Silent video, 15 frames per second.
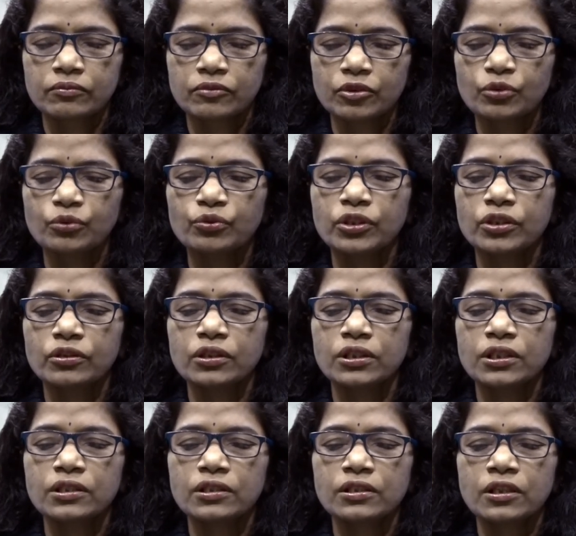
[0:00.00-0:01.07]
two
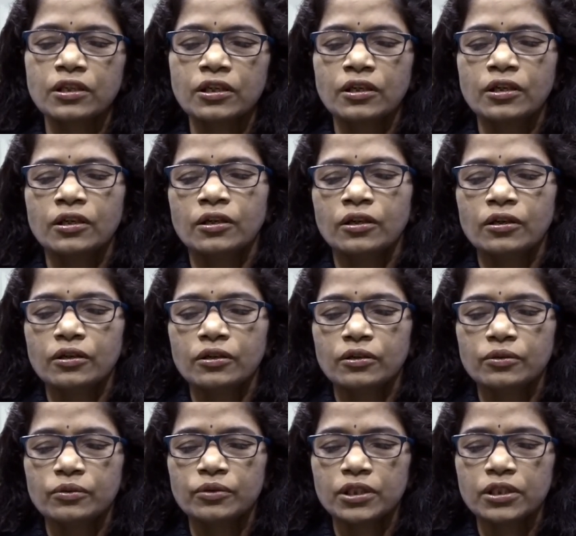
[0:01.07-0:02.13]
theories
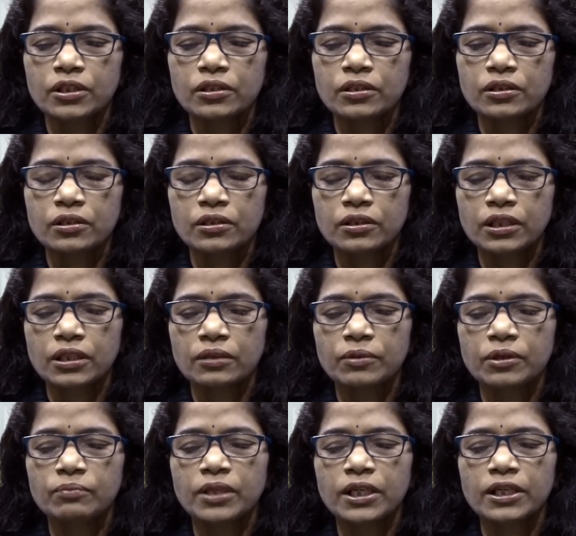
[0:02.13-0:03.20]
which is
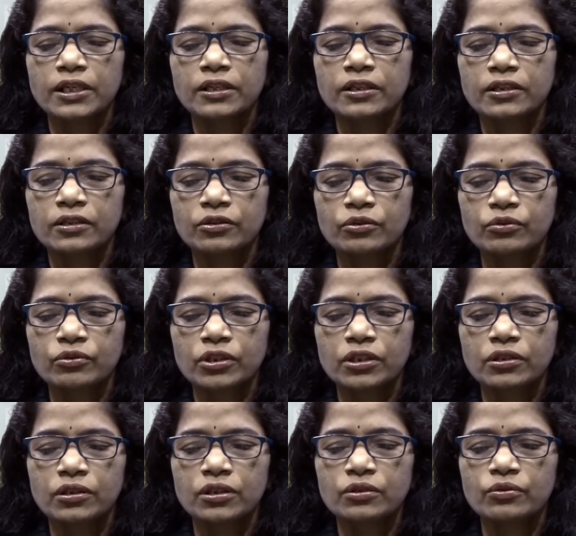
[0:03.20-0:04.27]
given by two
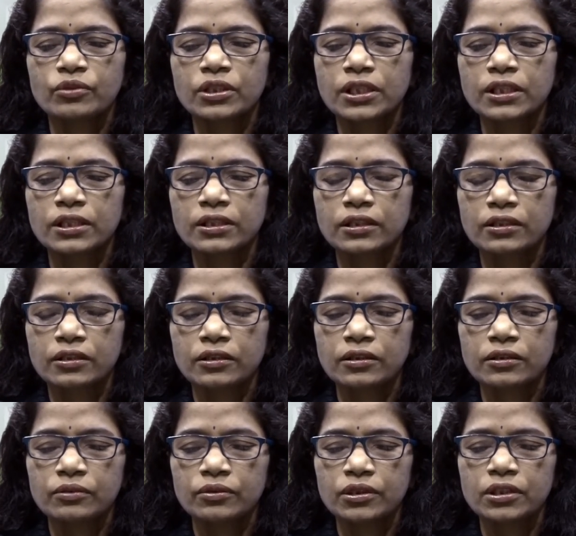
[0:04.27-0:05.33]
theories which
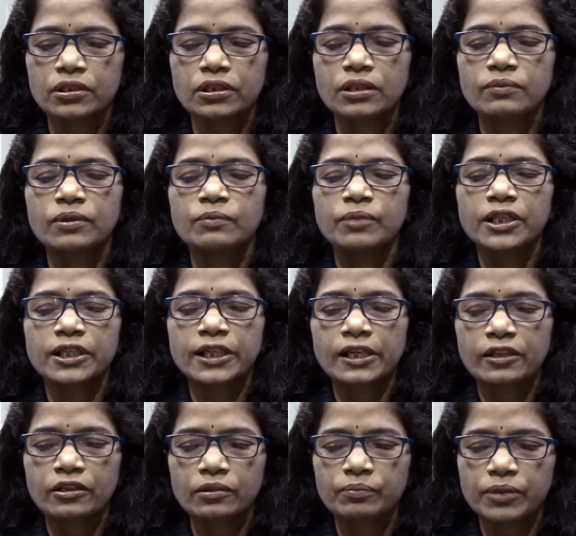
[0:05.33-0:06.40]
is given by
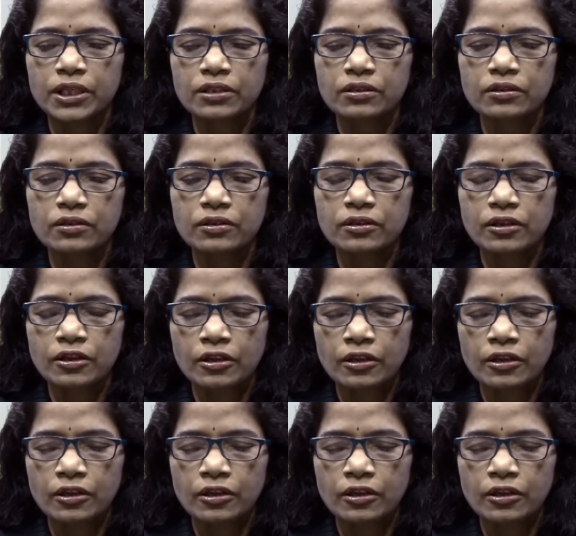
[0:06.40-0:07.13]
Talcott Parsons.